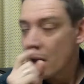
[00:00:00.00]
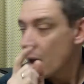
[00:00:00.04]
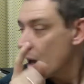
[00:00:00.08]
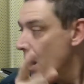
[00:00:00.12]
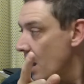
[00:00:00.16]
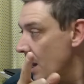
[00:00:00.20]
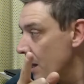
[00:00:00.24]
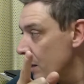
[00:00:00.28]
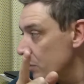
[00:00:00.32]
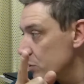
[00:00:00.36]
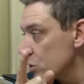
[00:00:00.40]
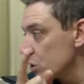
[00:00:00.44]

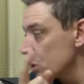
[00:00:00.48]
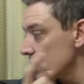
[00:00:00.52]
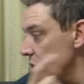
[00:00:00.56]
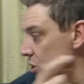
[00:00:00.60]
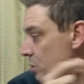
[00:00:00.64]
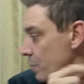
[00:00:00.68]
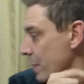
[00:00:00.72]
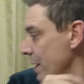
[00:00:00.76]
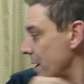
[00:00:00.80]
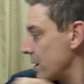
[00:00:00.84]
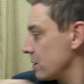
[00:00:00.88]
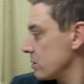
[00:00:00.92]
and I'm just
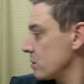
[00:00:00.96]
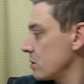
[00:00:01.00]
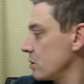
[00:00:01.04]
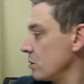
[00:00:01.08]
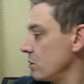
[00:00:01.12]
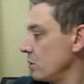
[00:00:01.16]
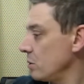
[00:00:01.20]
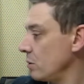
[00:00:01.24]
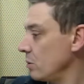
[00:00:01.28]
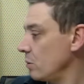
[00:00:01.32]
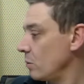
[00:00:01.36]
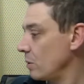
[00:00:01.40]
about
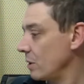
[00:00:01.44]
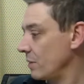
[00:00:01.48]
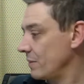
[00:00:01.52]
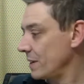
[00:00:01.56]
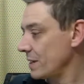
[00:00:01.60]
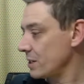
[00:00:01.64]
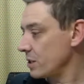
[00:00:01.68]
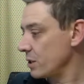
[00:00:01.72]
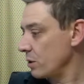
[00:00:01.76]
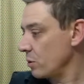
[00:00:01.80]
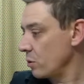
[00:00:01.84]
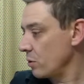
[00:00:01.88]
to, well, I've
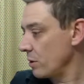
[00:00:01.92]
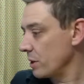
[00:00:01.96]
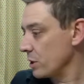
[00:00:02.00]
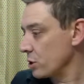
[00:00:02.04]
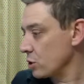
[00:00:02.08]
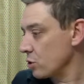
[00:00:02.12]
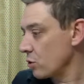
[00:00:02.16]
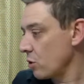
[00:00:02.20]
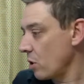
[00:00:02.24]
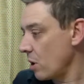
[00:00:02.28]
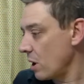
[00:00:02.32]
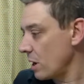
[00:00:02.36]
actually already
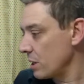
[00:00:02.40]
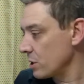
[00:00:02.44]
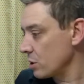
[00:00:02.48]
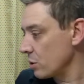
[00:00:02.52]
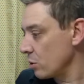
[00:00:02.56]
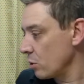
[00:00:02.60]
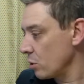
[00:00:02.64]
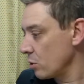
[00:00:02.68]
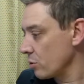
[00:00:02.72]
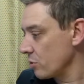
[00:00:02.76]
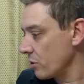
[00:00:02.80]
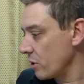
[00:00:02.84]
tried to
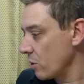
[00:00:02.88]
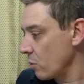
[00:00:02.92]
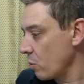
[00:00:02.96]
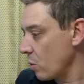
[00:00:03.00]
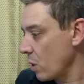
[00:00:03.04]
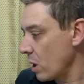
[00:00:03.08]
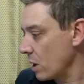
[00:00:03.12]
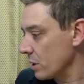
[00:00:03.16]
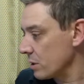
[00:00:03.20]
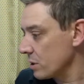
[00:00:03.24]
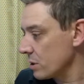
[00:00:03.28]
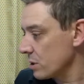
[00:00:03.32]
order it
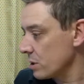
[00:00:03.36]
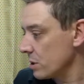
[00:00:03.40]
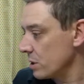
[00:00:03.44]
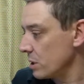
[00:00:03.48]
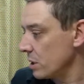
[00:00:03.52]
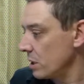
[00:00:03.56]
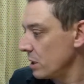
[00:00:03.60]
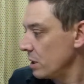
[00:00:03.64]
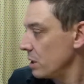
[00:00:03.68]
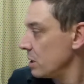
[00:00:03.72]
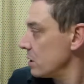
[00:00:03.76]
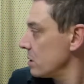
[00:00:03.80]
once,
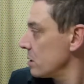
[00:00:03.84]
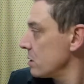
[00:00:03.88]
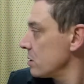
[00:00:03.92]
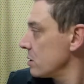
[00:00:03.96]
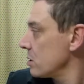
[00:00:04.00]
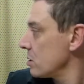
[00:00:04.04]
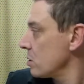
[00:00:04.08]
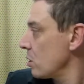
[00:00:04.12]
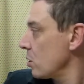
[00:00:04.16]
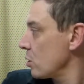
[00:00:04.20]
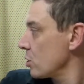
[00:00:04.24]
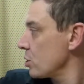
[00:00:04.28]
the
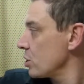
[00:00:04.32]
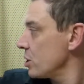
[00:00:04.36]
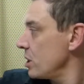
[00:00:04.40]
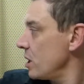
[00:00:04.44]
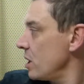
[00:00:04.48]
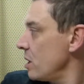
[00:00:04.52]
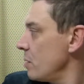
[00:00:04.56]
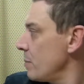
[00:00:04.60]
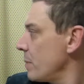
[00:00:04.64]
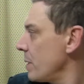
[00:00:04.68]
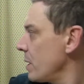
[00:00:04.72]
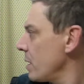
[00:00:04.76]

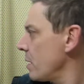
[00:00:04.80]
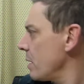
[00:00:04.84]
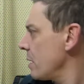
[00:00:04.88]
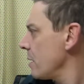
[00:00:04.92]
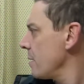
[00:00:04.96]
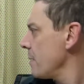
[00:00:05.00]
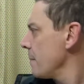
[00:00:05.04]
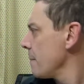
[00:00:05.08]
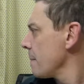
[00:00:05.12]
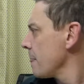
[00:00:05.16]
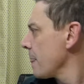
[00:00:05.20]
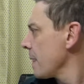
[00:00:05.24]

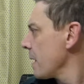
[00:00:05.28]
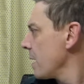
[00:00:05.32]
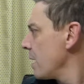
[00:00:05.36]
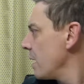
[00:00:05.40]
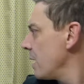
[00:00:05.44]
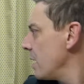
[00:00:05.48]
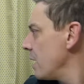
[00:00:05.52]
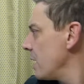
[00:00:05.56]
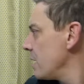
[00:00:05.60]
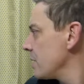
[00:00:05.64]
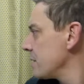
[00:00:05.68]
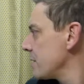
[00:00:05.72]
Toshiba
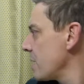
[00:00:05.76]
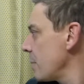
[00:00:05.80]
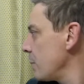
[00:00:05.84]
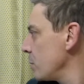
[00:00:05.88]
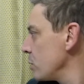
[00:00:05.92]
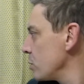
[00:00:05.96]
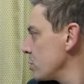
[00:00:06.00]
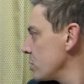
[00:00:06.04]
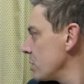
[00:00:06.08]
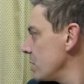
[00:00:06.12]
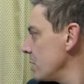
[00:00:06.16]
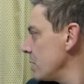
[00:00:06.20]

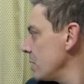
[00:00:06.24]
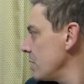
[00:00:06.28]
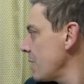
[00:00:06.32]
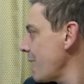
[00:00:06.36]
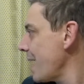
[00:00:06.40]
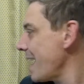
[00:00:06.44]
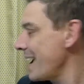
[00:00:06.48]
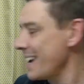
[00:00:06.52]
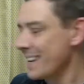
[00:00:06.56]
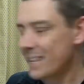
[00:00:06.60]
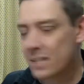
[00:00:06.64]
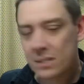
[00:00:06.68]

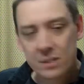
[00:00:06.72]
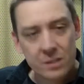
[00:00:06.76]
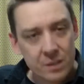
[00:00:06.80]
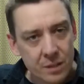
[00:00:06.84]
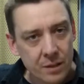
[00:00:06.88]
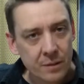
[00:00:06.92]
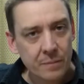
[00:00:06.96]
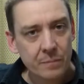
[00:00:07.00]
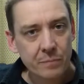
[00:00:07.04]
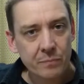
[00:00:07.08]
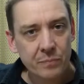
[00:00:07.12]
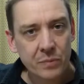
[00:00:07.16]
WT8.
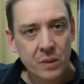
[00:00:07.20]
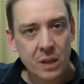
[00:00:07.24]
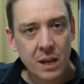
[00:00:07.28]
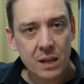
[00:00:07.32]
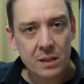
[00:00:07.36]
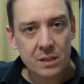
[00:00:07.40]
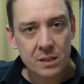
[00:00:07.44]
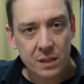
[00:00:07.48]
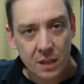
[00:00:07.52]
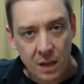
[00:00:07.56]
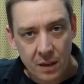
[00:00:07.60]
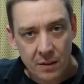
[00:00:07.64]

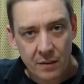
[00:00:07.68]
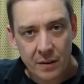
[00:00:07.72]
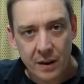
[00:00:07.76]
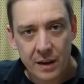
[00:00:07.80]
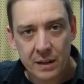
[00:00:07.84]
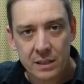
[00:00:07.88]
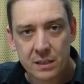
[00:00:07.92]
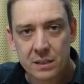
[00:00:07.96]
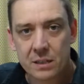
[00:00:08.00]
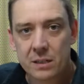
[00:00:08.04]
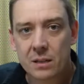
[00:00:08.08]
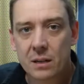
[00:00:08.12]
That's the other
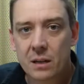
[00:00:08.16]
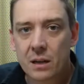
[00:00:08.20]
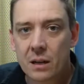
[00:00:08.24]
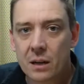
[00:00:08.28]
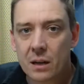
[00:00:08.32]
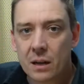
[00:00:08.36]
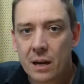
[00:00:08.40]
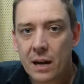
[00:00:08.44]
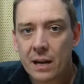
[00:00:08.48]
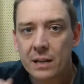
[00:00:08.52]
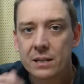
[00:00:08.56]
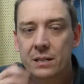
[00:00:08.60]

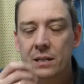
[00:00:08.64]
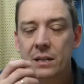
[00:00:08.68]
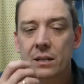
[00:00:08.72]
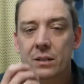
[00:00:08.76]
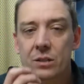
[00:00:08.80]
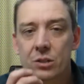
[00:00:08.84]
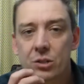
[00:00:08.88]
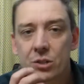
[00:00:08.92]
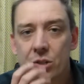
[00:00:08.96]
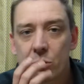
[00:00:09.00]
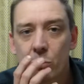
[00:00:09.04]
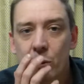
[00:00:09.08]

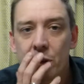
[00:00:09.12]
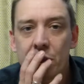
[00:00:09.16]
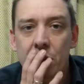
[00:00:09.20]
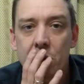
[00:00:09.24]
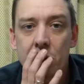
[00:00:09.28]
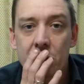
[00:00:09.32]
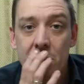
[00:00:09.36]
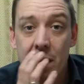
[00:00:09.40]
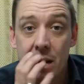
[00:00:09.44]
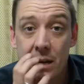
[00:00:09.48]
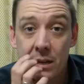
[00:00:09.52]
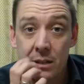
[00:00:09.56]
8-inch
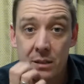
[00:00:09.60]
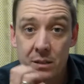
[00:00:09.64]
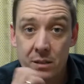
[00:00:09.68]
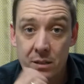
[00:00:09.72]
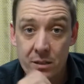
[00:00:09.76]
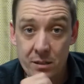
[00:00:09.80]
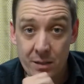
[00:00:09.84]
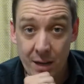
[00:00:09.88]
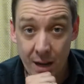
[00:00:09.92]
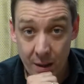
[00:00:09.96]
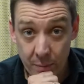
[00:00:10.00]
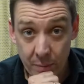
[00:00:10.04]
Windows 8
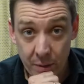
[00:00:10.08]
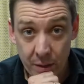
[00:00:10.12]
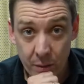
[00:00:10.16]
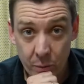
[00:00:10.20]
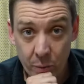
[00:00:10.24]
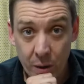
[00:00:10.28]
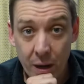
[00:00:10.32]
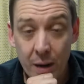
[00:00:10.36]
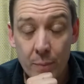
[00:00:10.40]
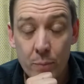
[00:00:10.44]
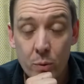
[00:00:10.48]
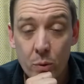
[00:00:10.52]
tablet,
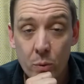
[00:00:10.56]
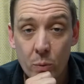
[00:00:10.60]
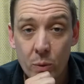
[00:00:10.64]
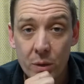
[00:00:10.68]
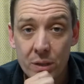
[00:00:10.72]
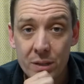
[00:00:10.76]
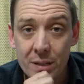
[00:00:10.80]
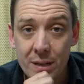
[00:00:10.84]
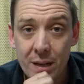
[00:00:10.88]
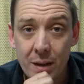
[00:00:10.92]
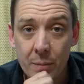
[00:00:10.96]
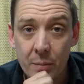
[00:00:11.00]

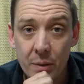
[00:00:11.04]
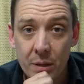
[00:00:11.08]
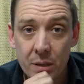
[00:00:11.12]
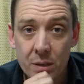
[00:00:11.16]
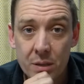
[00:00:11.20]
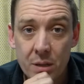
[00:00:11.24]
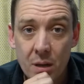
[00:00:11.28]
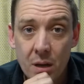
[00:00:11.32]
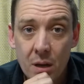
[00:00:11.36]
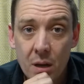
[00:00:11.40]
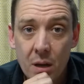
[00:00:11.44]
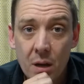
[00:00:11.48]
8.1
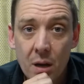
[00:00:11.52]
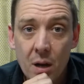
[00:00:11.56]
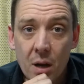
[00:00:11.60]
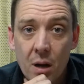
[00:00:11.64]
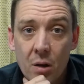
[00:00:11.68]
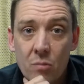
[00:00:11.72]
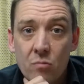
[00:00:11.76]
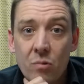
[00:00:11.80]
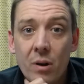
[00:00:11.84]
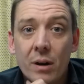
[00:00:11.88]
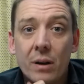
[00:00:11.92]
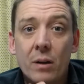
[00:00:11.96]
tablet,
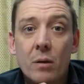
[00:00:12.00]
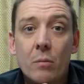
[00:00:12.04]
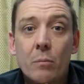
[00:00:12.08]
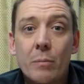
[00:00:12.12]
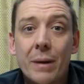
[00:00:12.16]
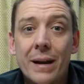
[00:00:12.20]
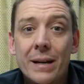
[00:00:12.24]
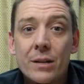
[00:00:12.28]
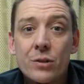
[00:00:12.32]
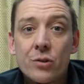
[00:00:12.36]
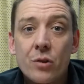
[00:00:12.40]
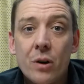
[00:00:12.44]
running on
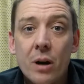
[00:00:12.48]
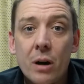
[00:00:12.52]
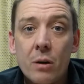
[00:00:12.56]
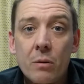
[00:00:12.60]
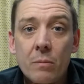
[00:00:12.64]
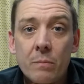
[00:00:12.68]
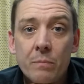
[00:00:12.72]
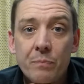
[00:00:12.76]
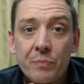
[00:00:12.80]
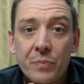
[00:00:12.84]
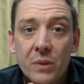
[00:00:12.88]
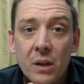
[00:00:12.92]
Bay
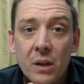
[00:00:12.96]
Trail.